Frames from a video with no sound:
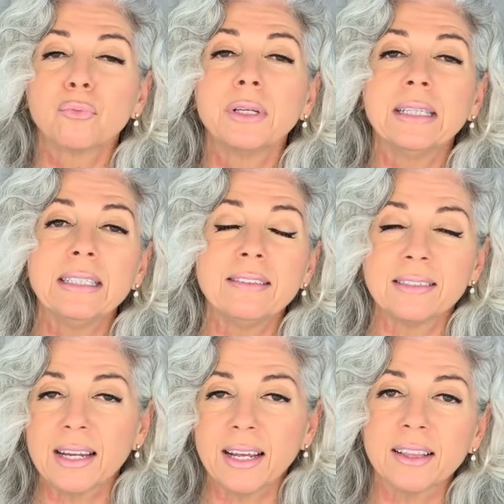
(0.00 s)
release
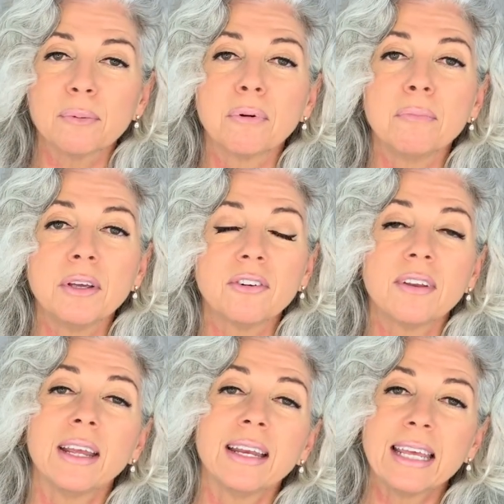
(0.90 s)
date, the premiere
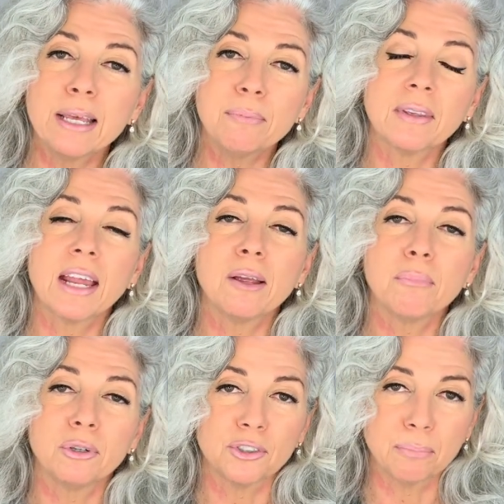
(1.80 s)
date, keeps getting
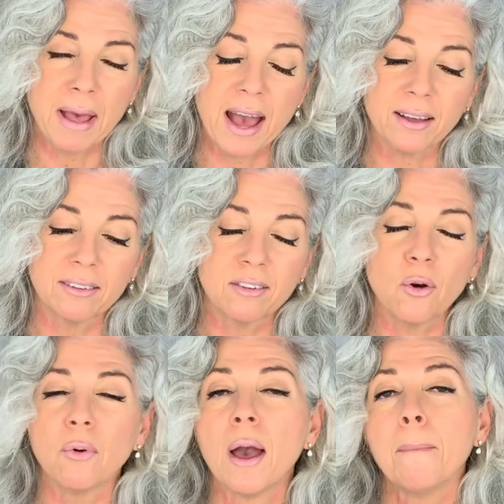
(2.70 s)
pushed back.
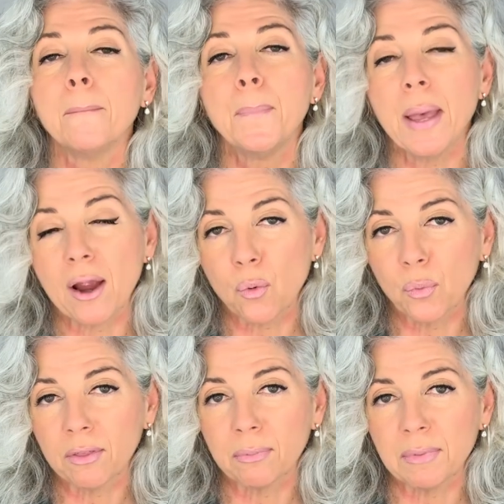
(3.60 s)
So bear
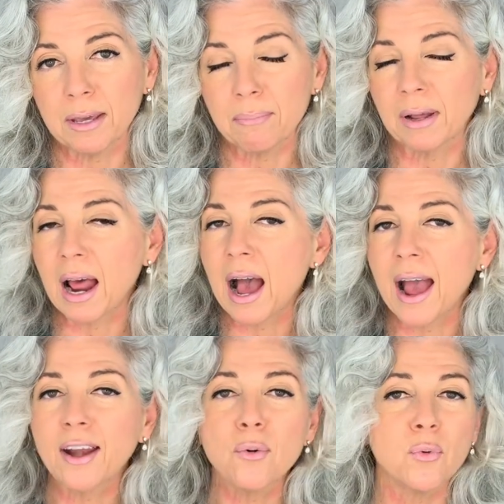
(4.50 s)
with me, but
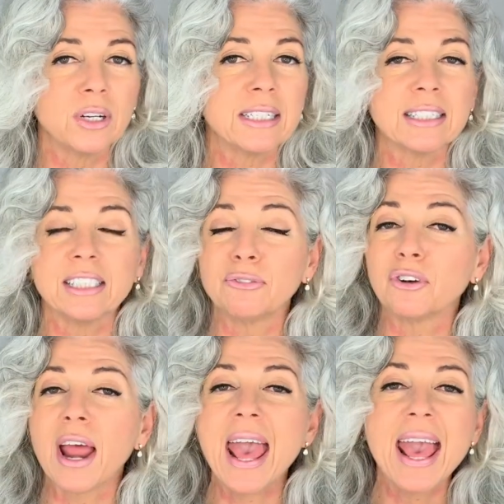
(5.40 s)
I don't want to
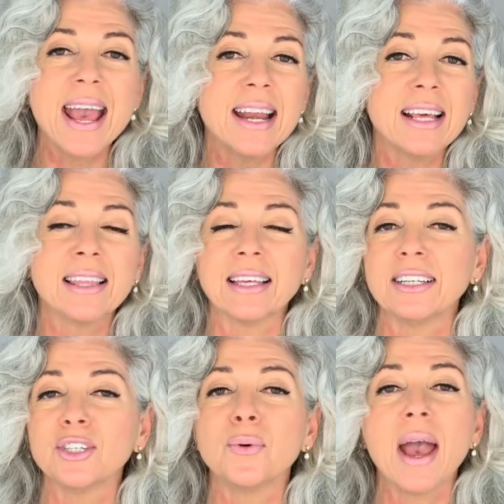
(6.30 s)
deliver
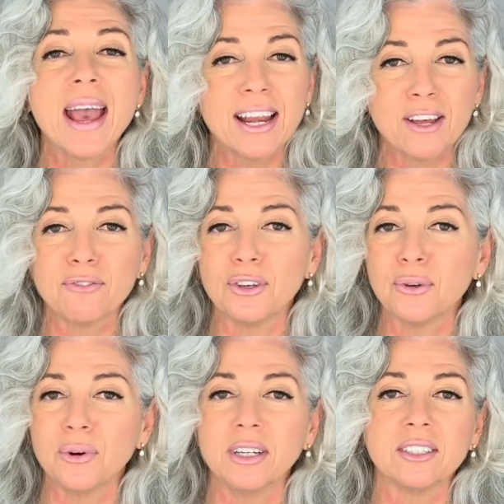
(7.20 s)
anything to any of
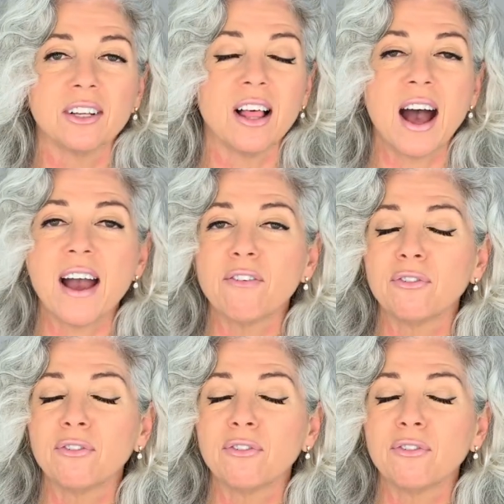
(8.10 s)
you until I